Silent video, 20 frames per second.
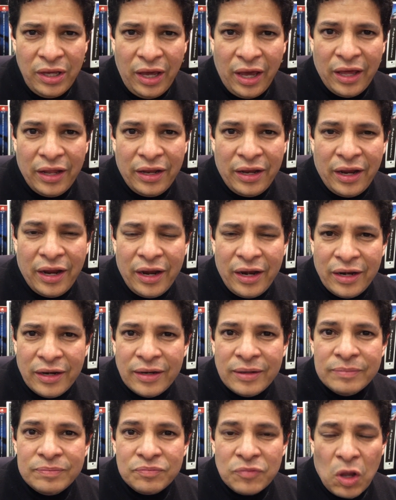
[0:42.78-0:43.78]

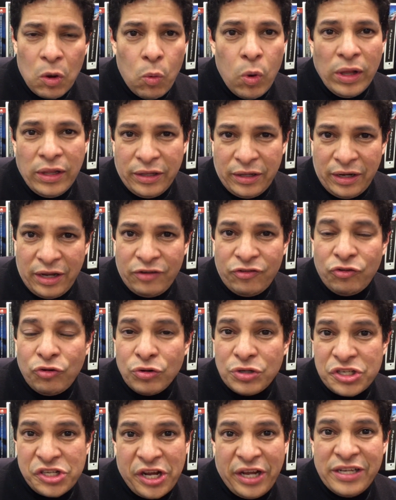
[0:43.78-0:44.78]
and willingness
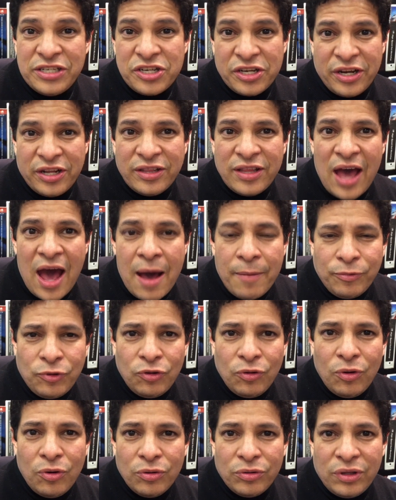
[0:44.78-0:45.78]
to change and adapt
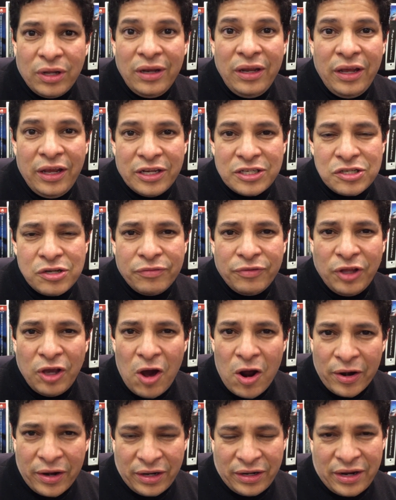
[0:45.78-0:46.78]
to the needs of the
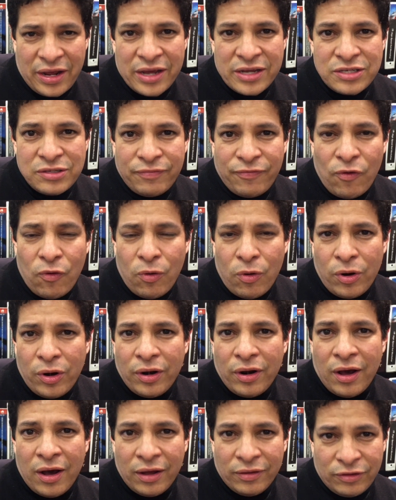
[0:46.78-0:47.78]
architects for
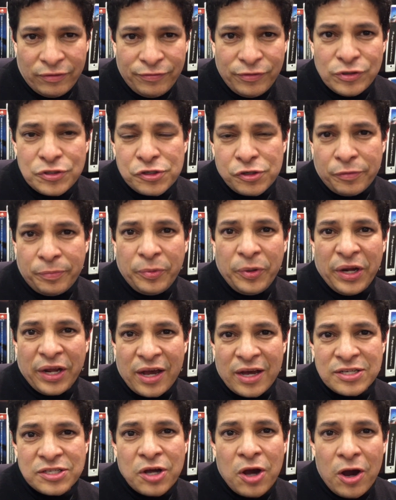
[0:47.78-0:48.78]
the future of
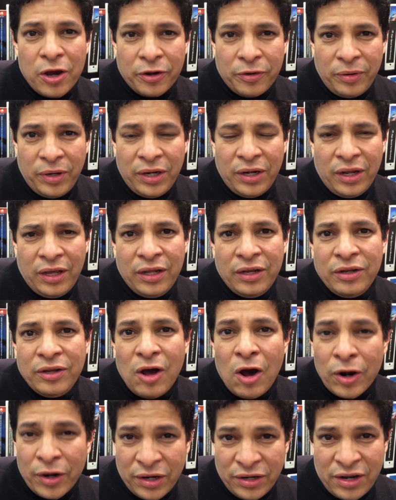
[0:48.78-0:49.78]
precast concrete in
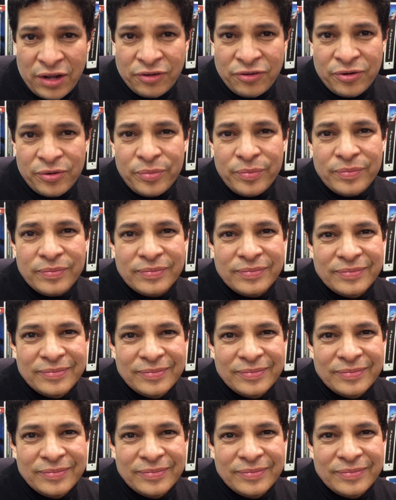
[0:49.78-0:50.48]
architecture.